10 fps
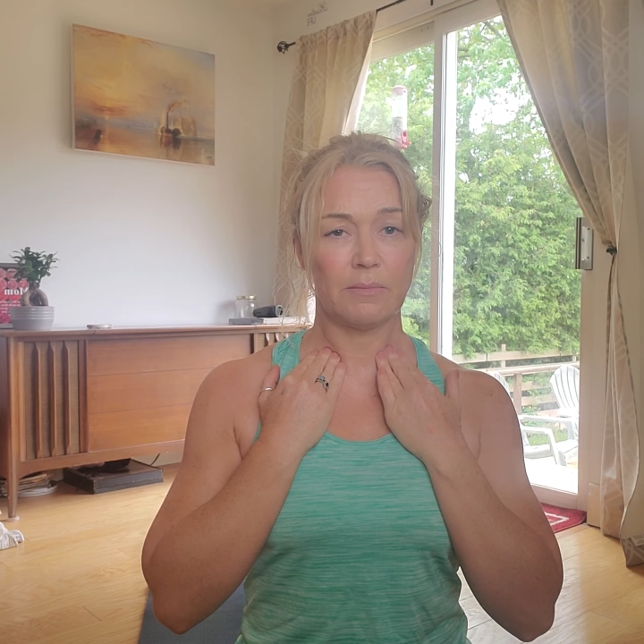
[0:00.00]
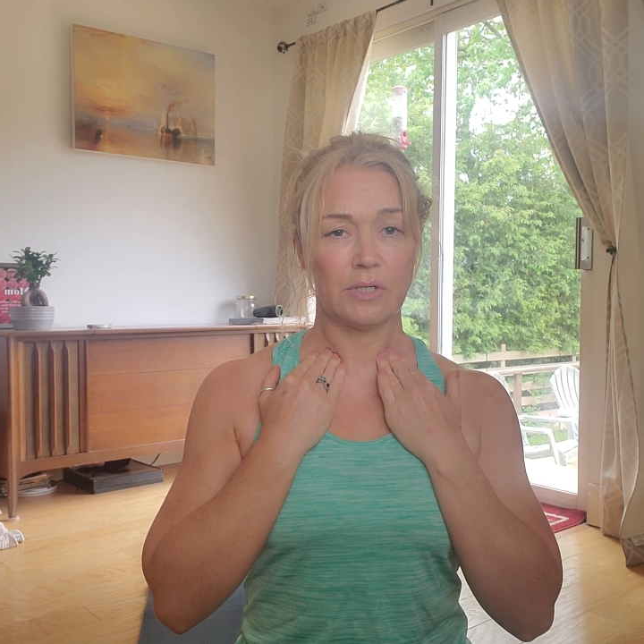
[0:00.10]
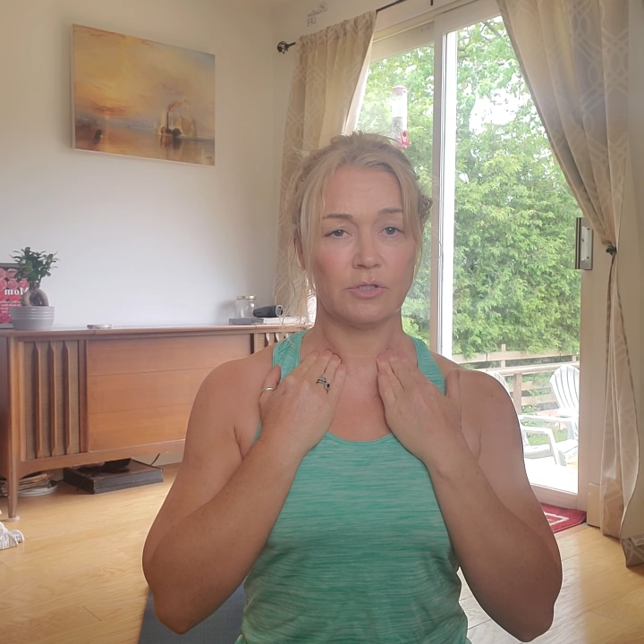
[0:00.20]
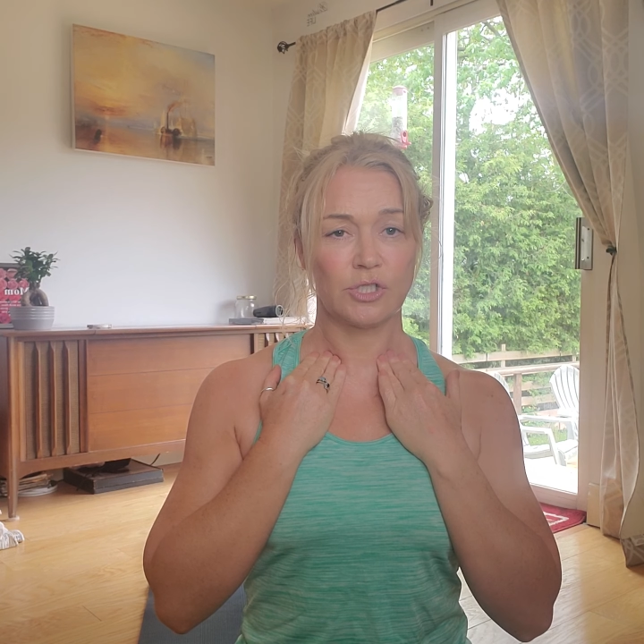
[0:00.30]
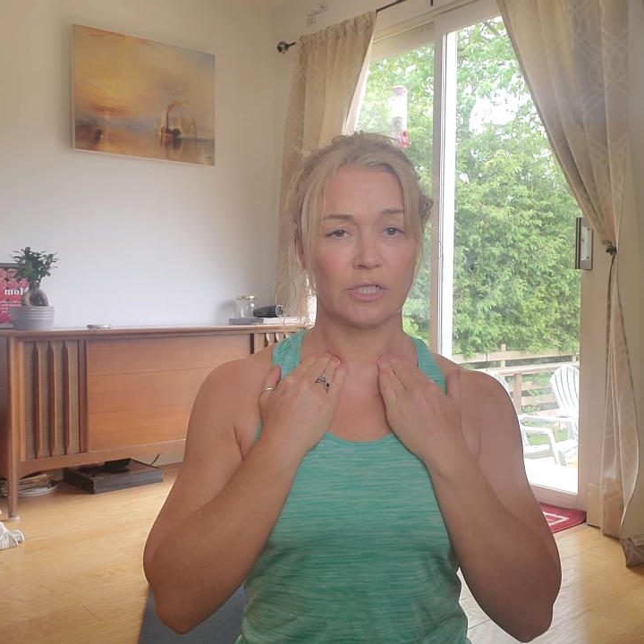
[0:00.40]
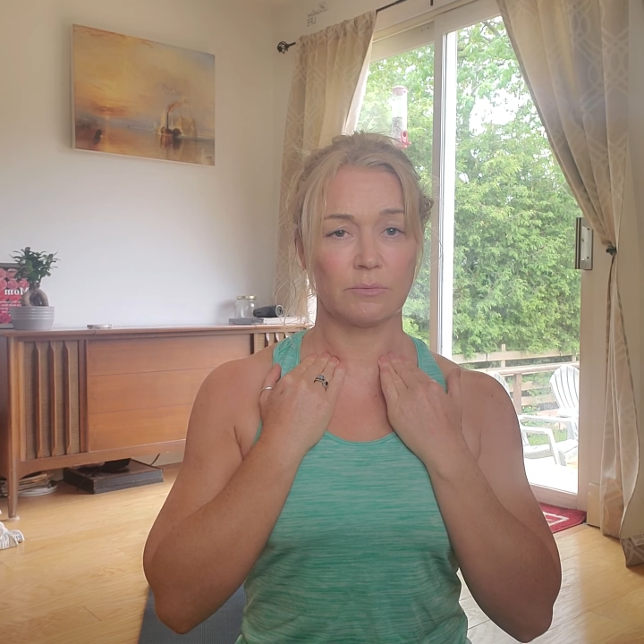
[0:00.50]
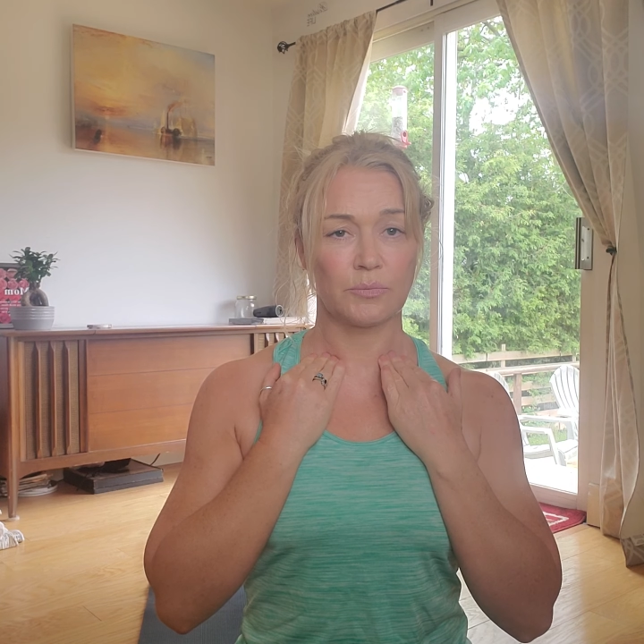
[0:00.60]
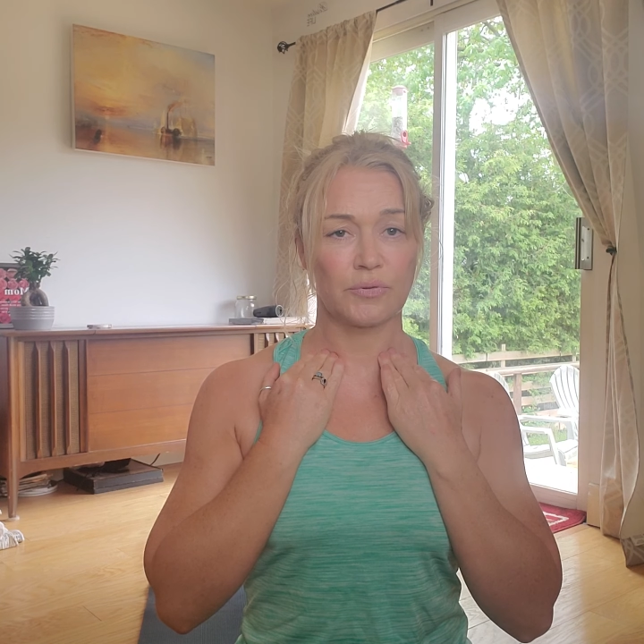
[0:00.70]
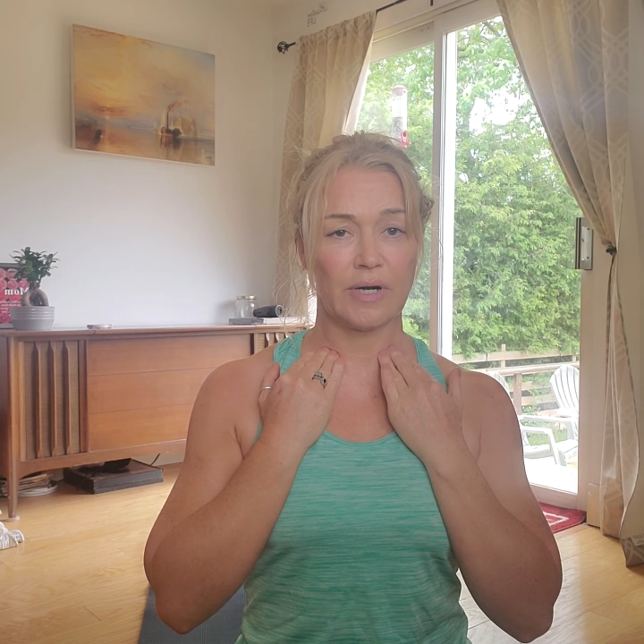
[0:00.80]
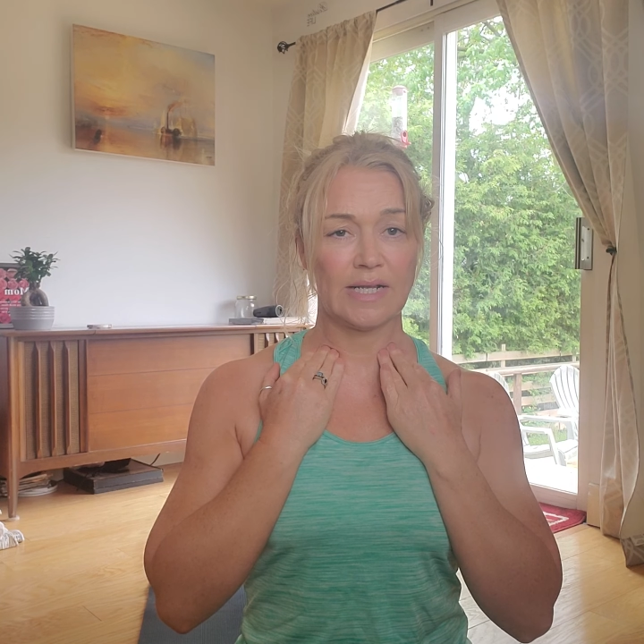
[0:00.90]
motion,
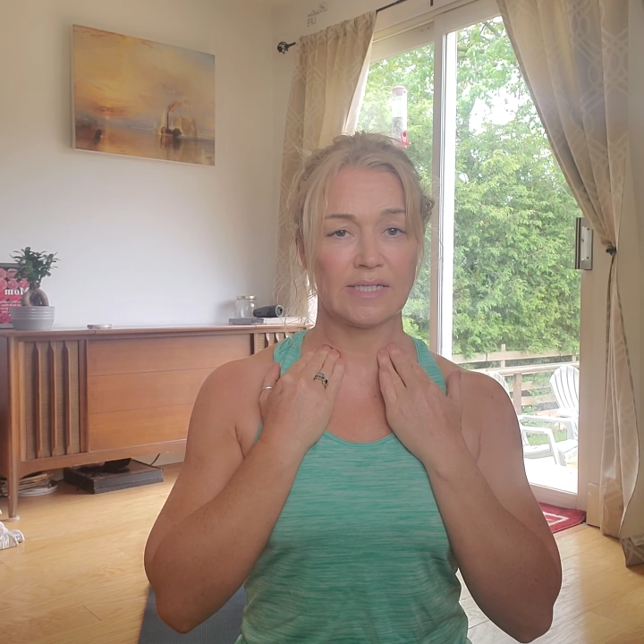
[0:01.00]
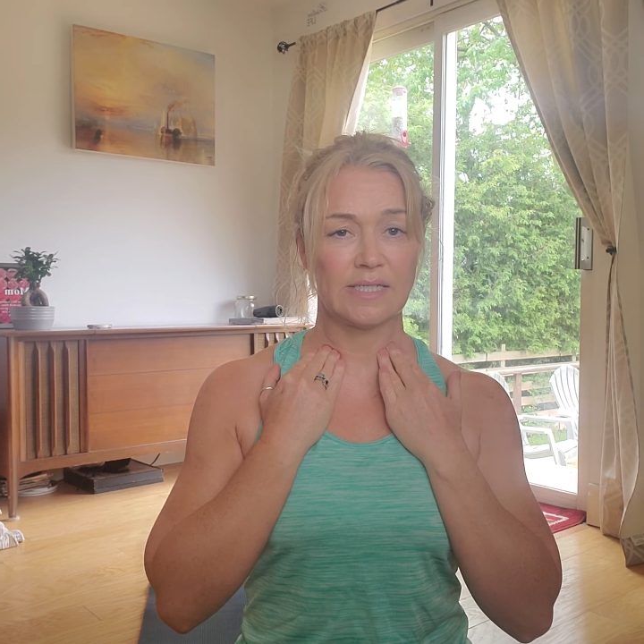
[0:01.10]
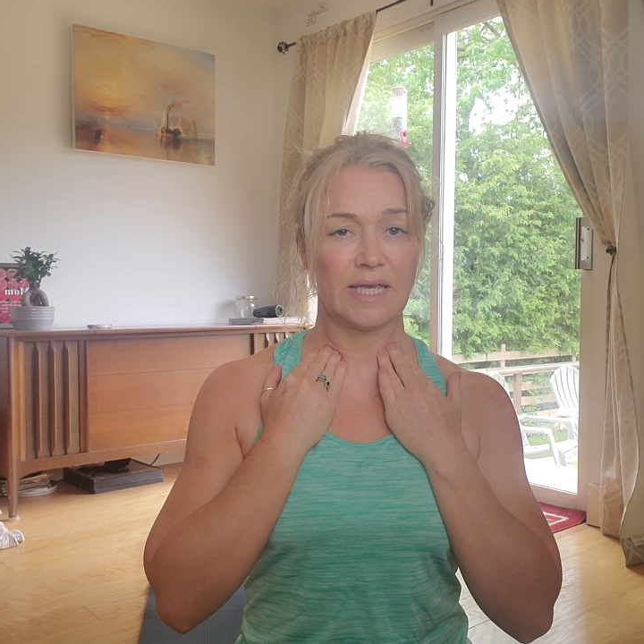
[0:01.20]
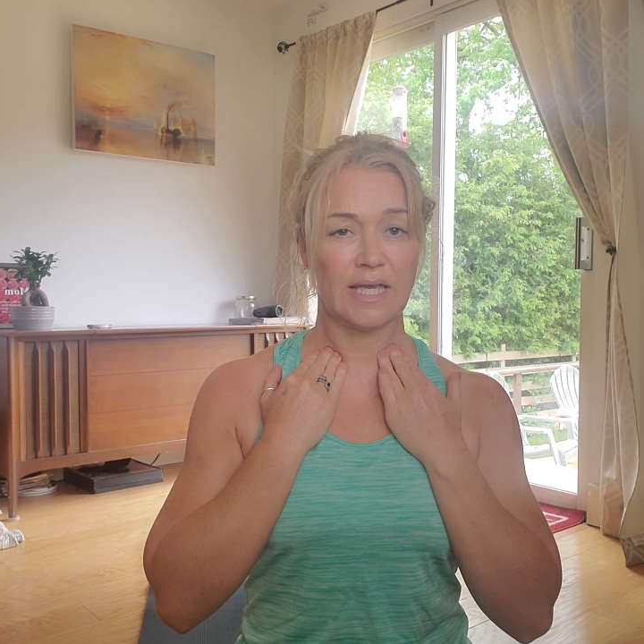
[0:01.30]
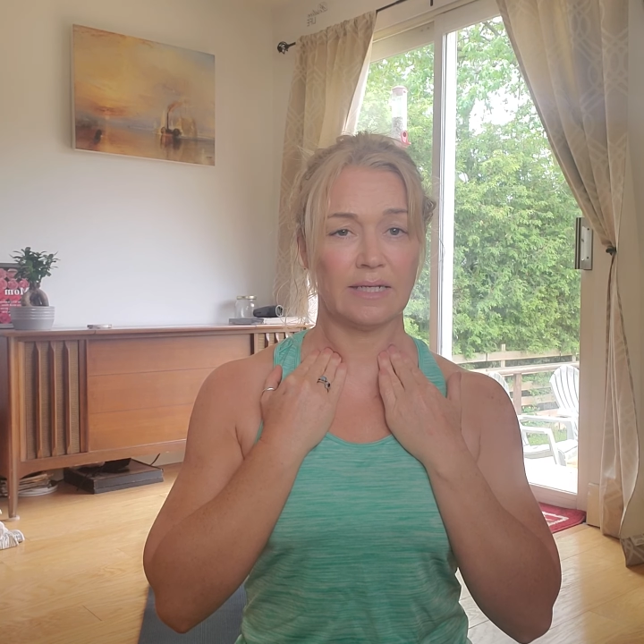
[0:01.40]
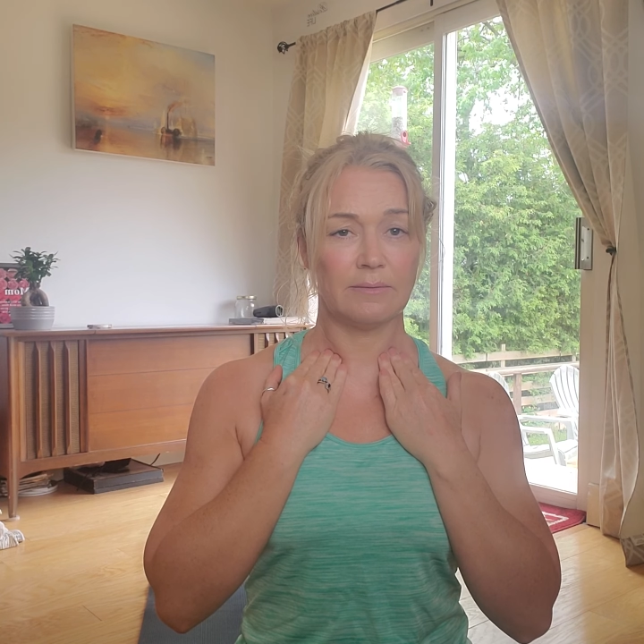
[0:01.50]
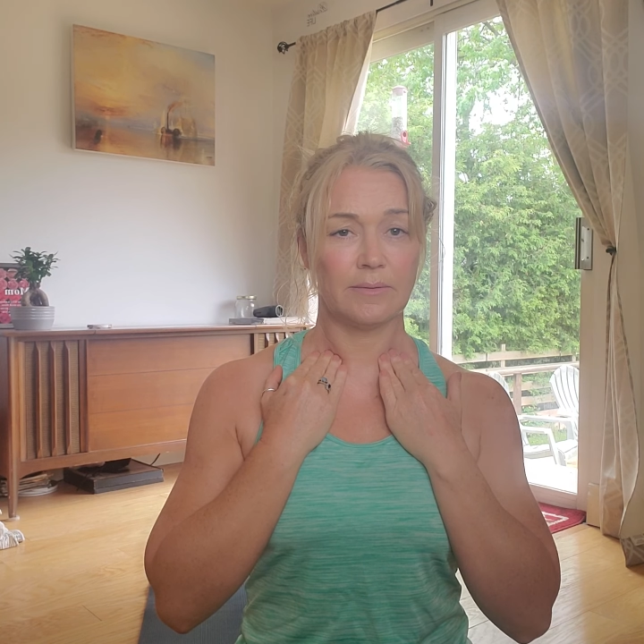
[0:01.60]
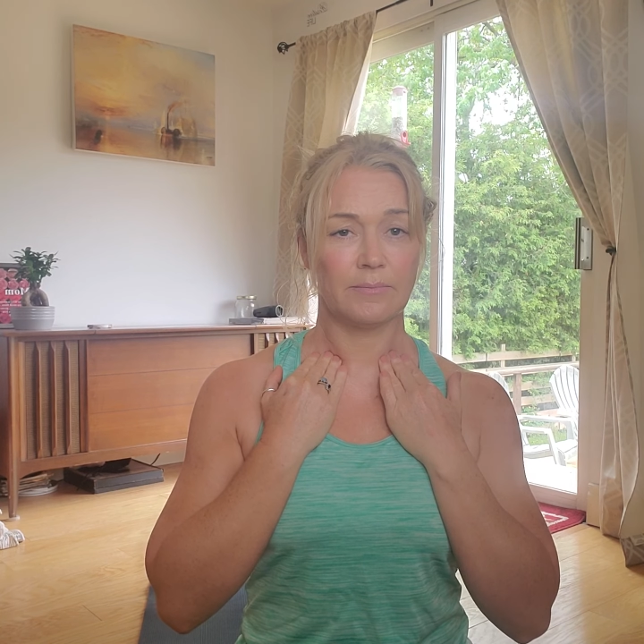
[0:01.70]
pressing in.